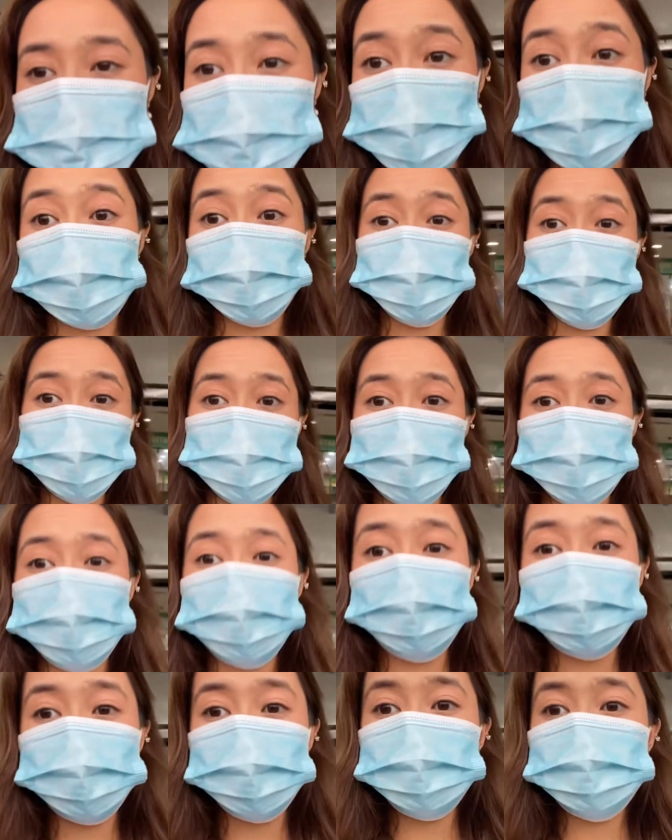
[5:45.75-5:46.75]
when I go up
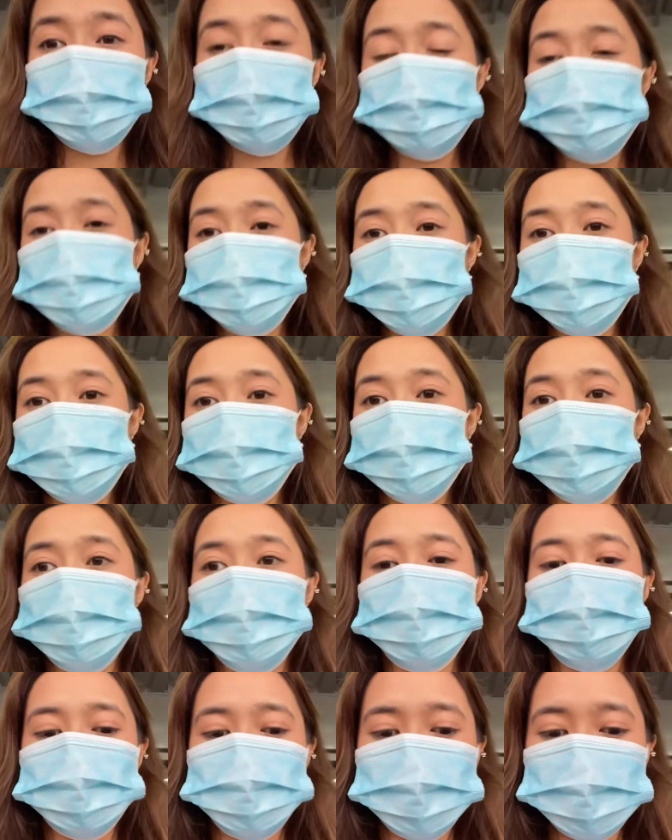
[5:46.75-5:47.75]

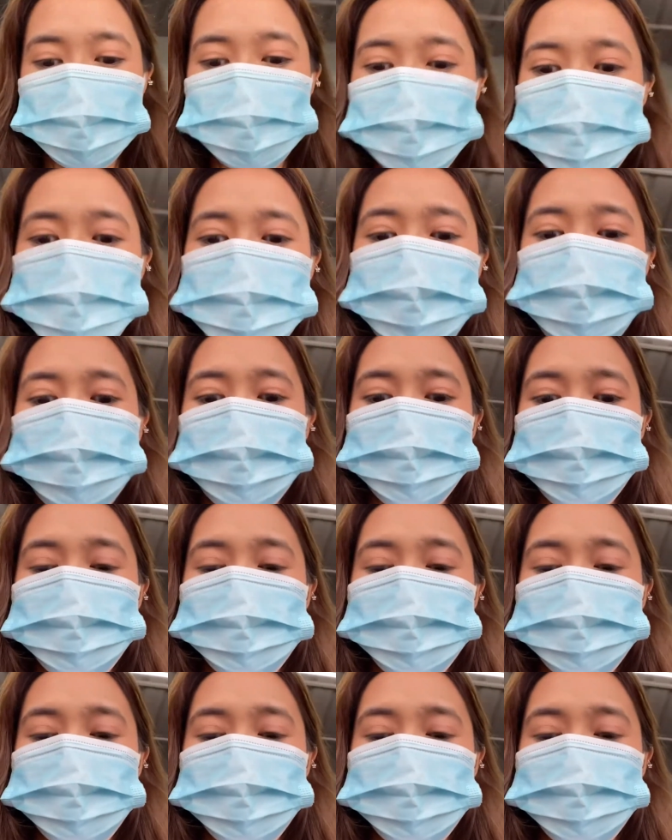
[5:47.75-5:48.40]
the